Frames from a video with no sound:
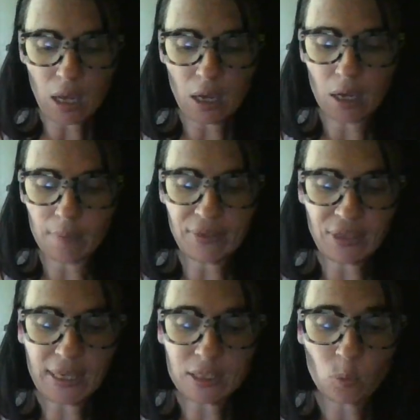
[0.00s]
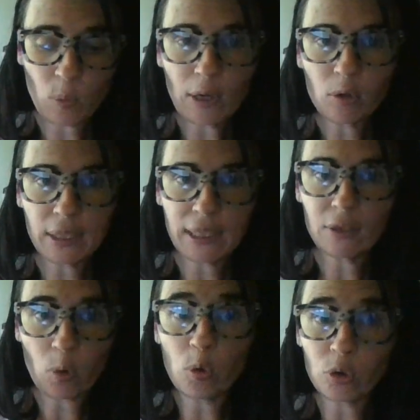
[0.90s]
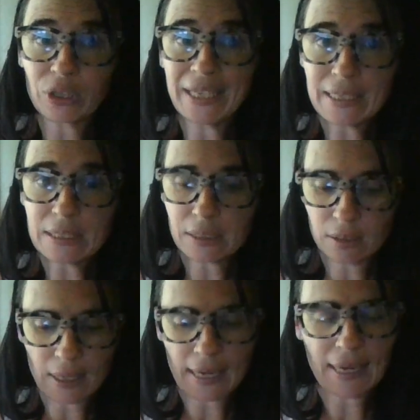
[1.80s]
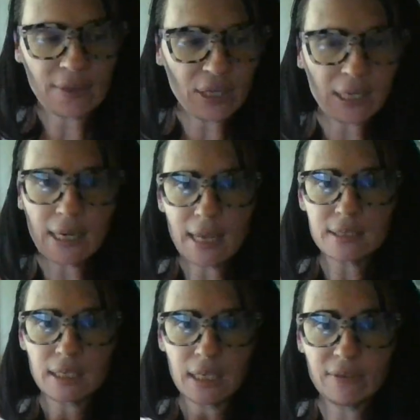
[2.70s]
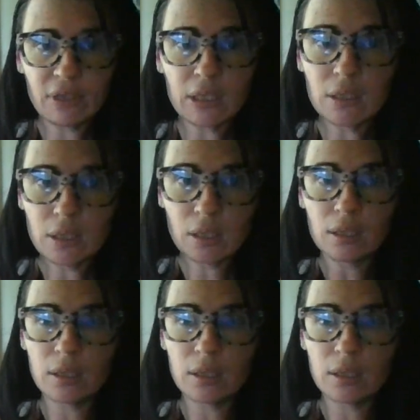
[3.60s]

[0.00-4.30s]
Um, I think it's well lit or lit, and I think it has even,